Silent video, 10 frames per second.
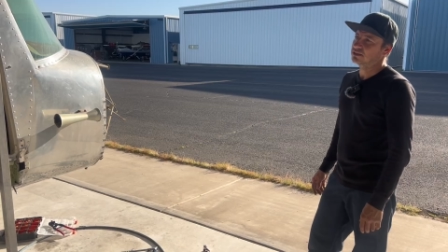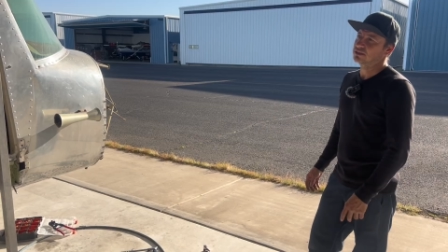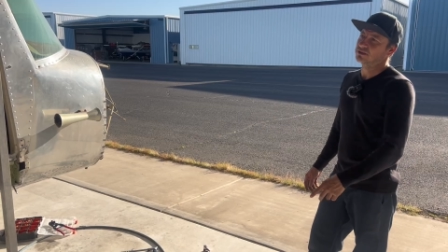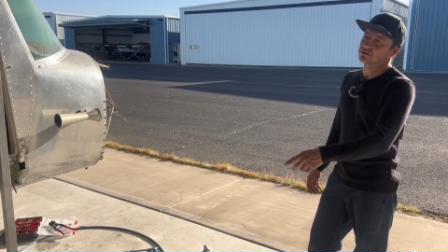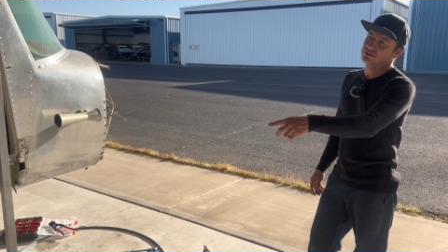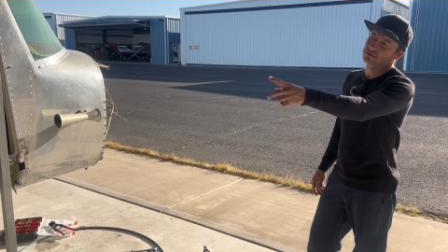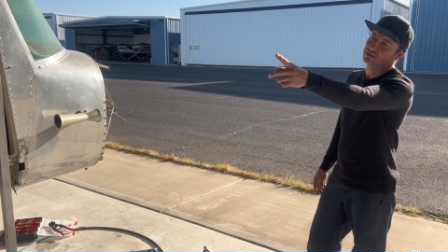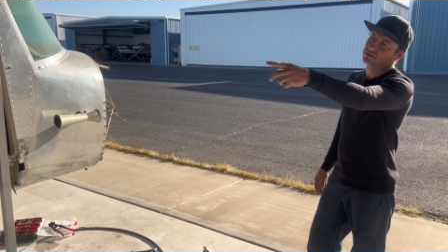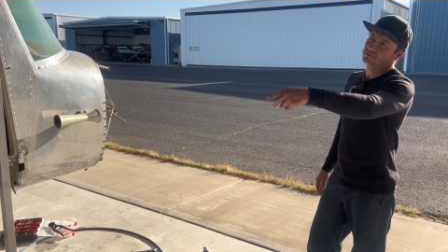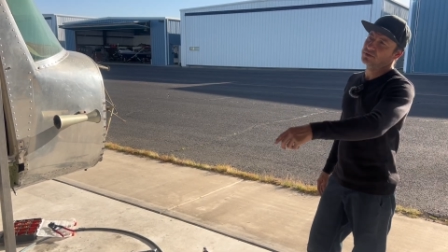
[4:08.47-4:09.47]

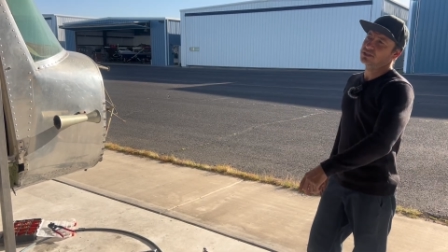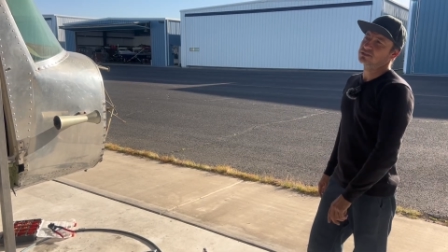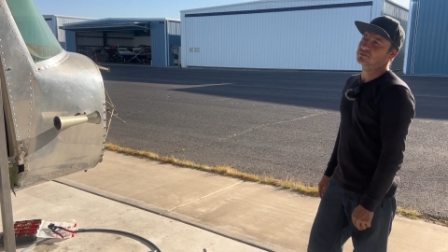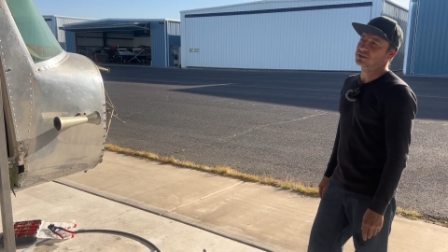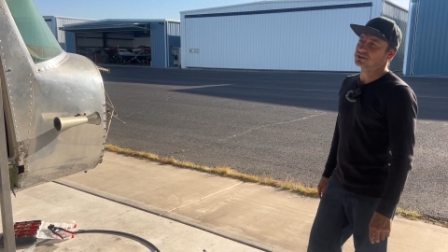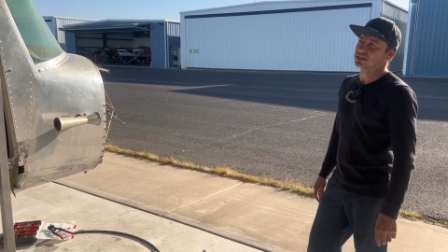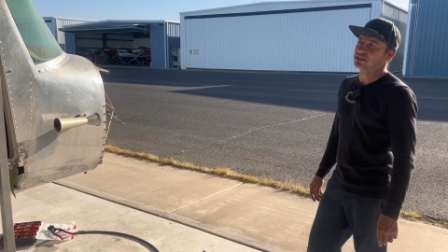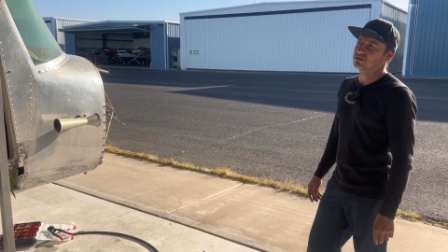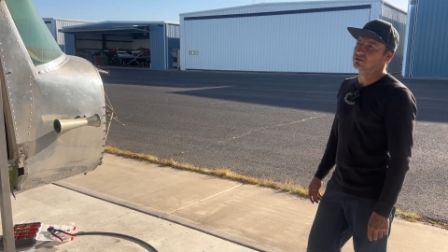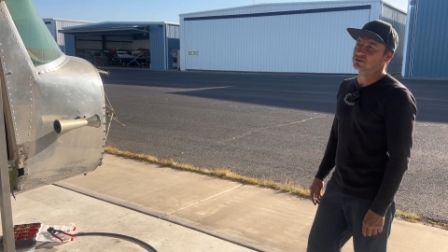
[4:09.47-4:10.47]
either finish up the
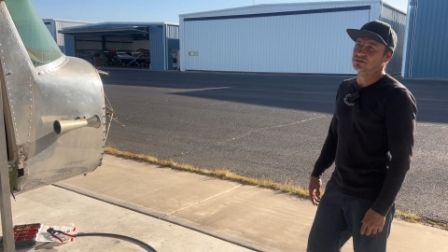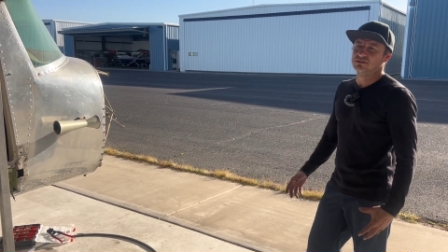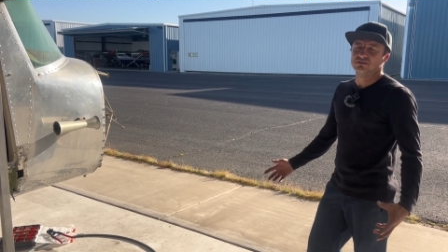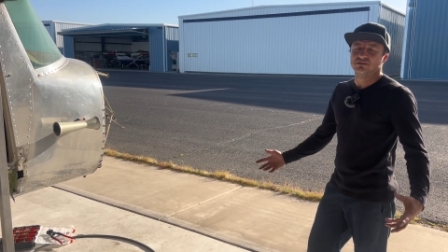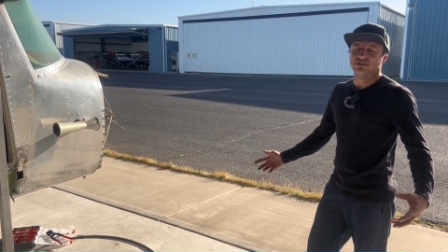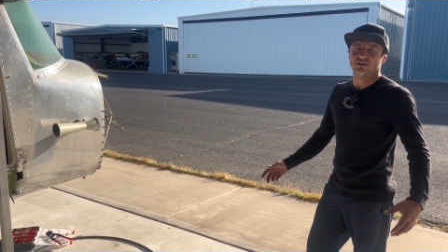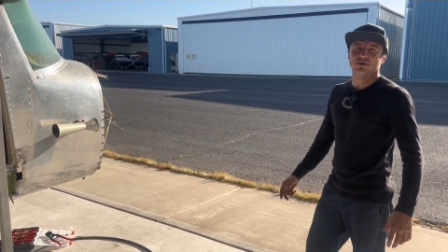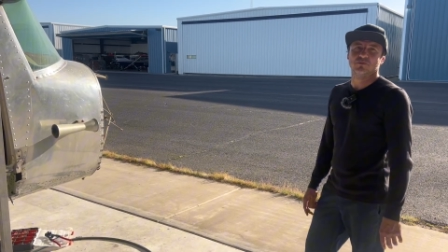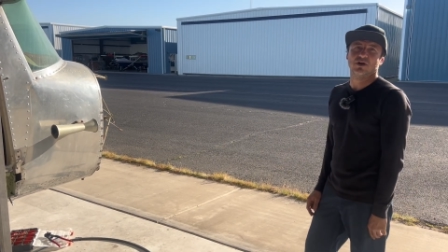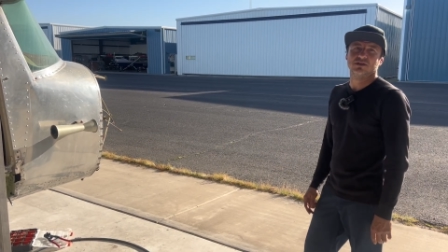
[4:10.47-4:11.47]
tail or
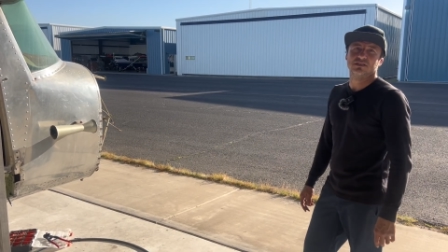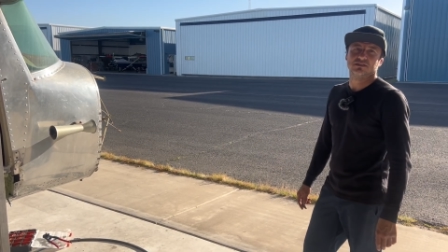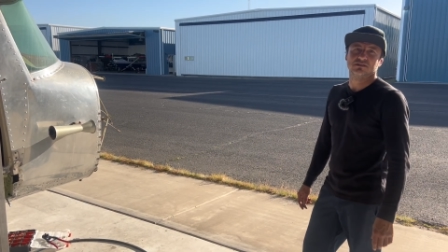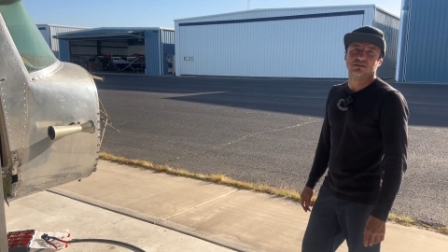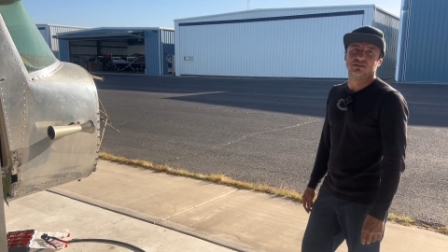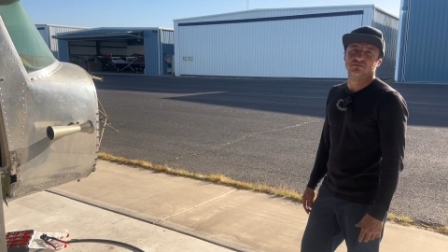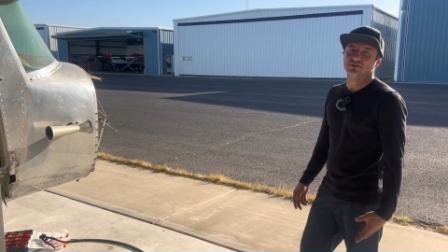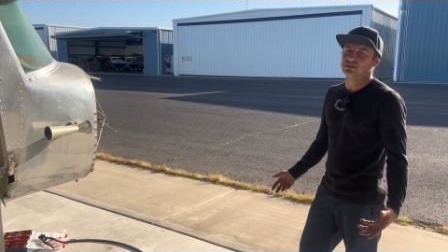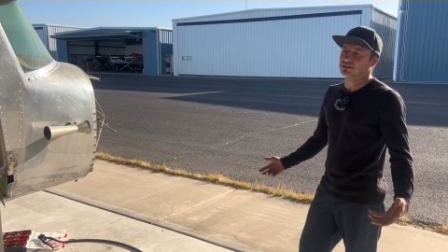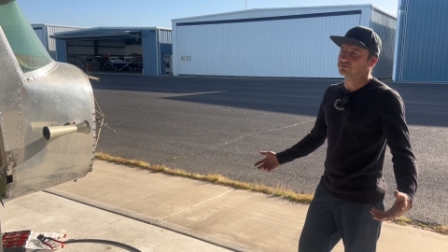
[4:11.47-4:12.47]
another project. if
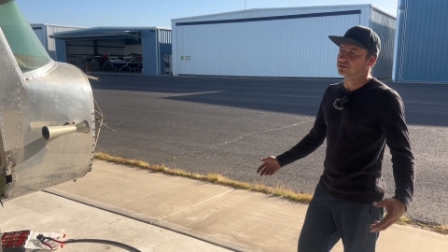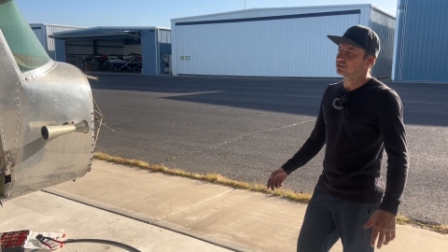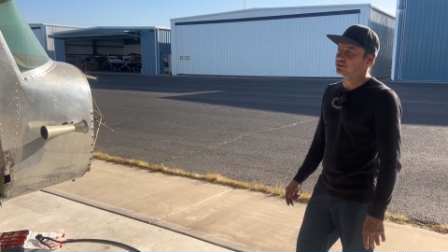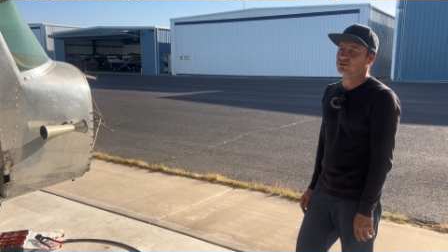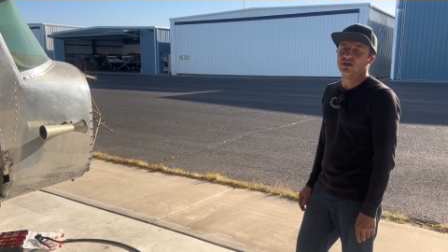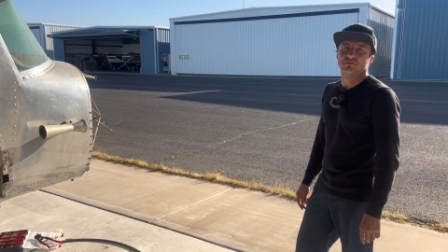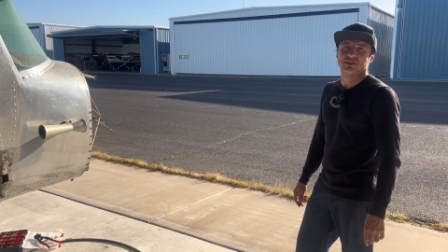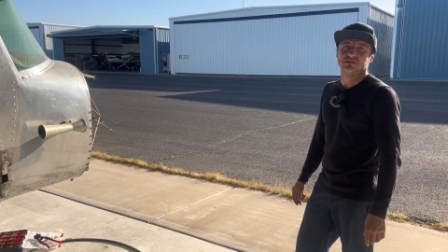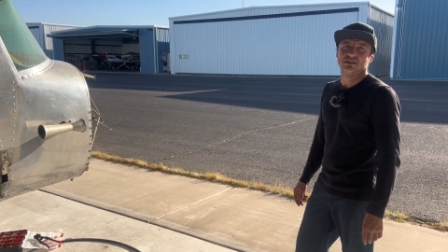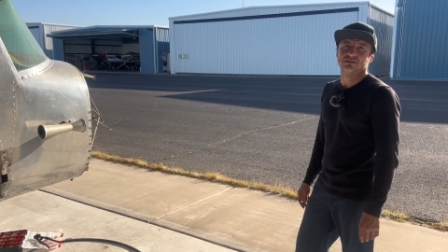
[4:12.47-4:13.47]
you have any
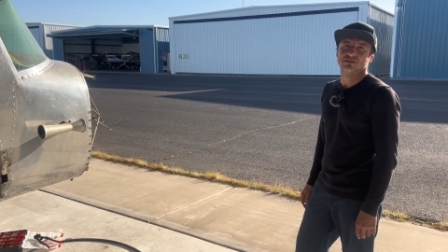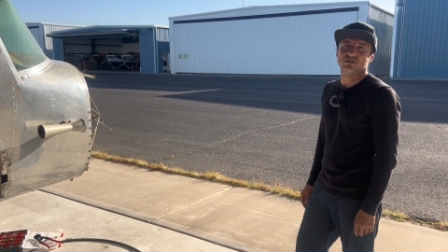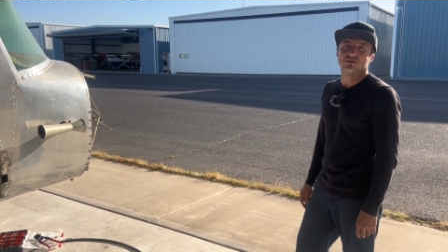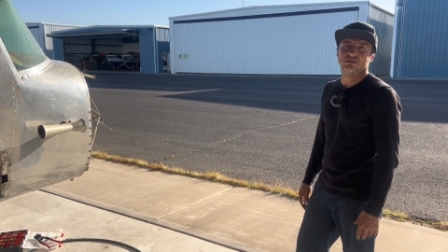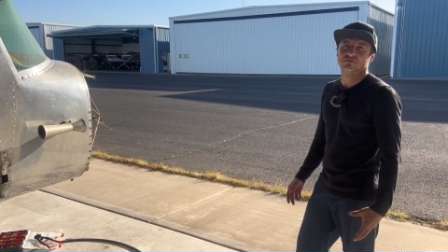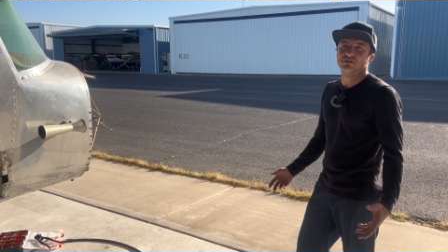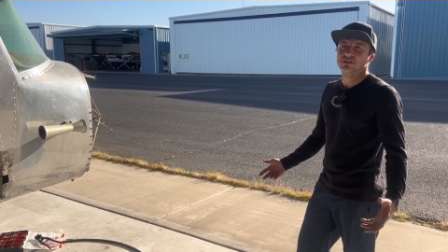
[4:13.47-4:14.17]
comments, let us know. Or if